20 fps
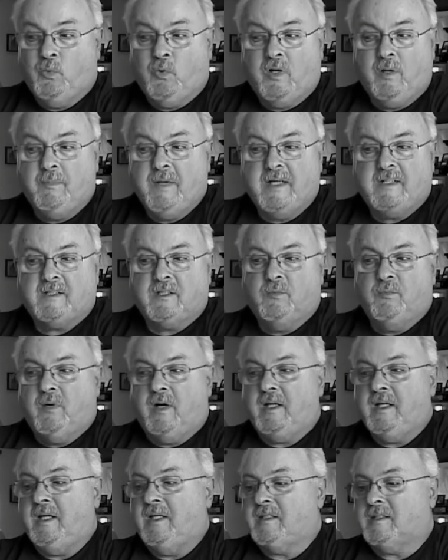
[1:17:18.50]
you want to make
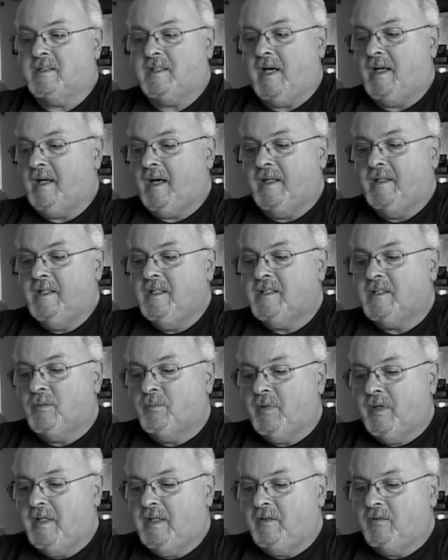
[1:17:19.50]
some money? He says, I, I need
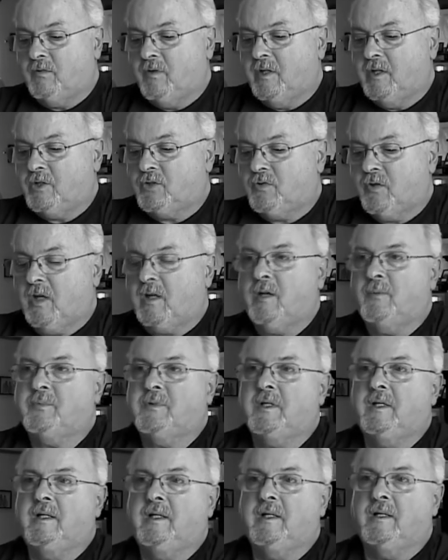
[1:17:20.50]
somebody to run a truck
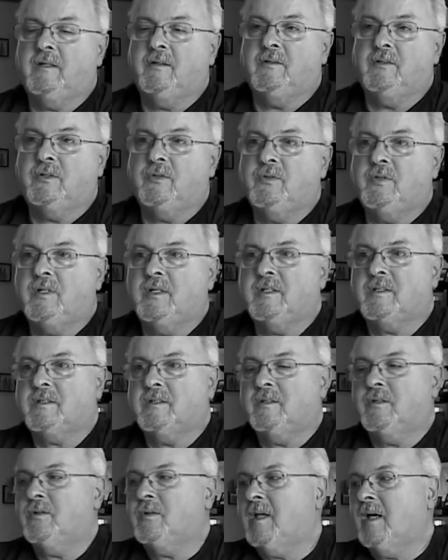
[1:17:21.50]
up to here and do
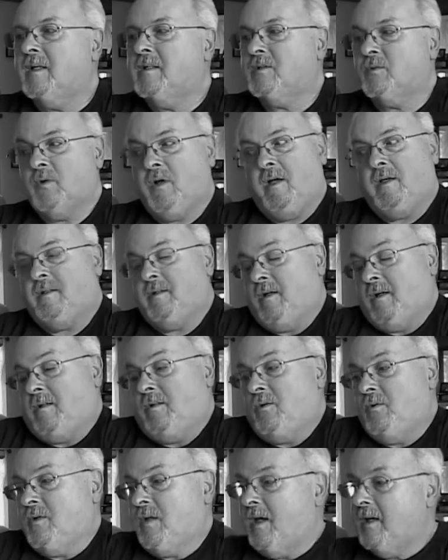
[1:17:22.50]
this and do that. So I,
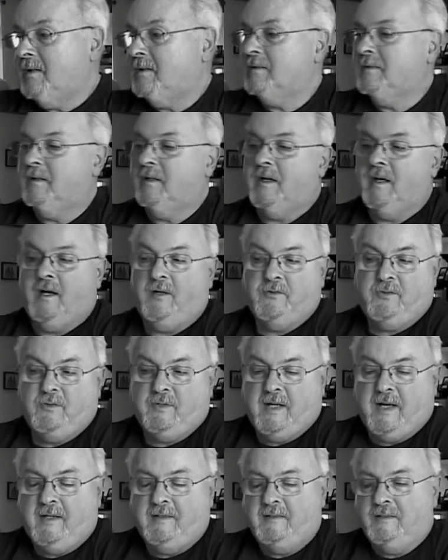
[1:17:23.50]
I can do that. All right, I'll
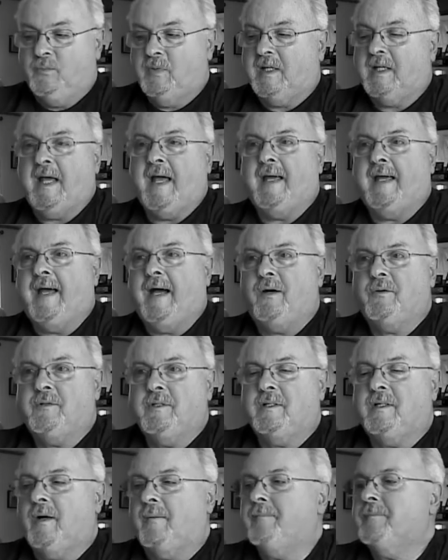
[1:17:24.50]
do that. You know, we can hang
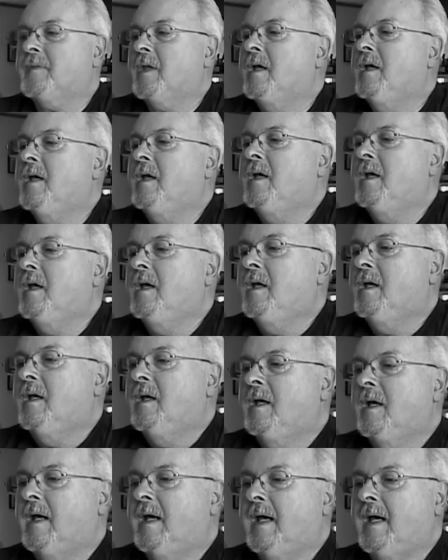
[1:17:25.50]
out, you know.
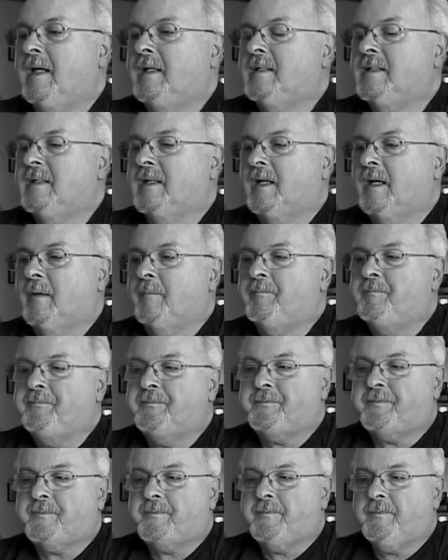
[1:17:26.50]
And
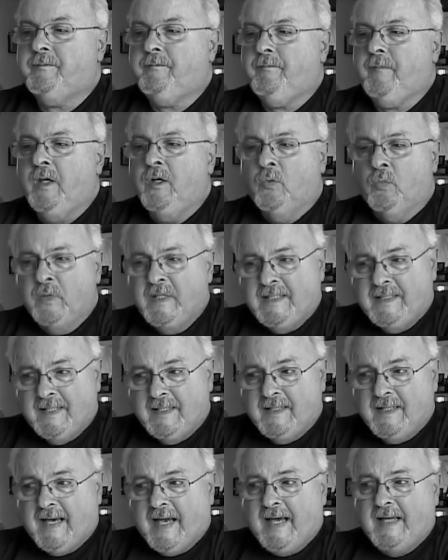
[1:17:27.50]
um, we
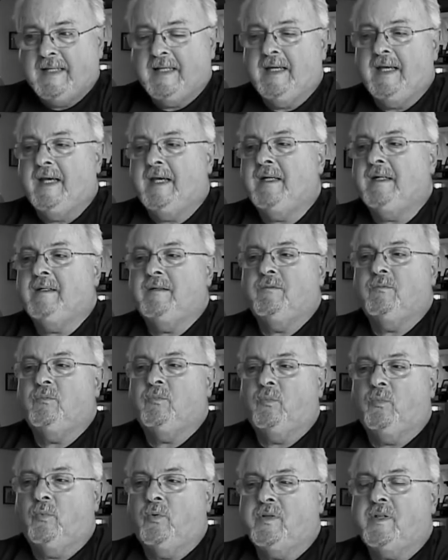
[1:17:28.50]
did that.
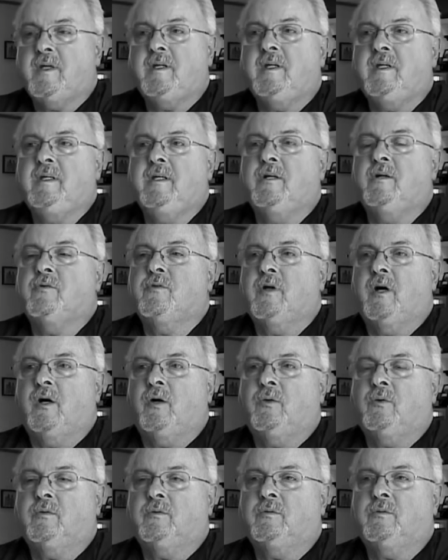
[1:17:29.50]
And within a year,
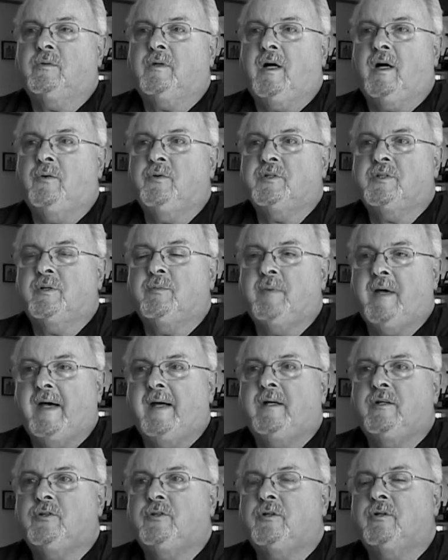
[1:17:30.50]
though, I was the
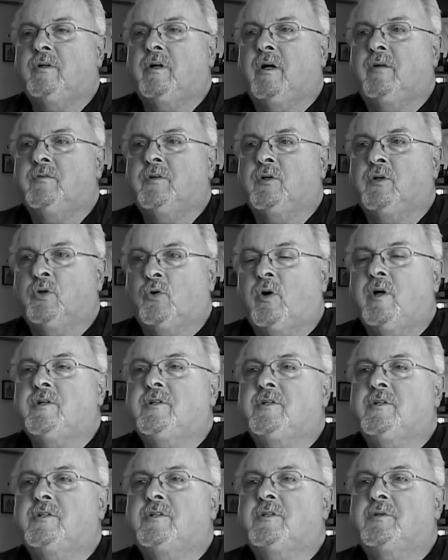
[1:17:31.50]
manager of the
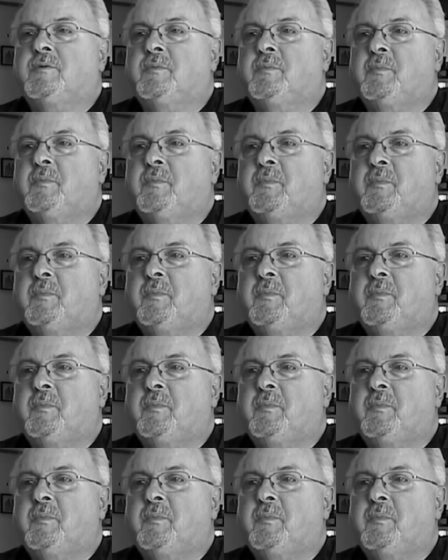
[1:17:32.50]
largest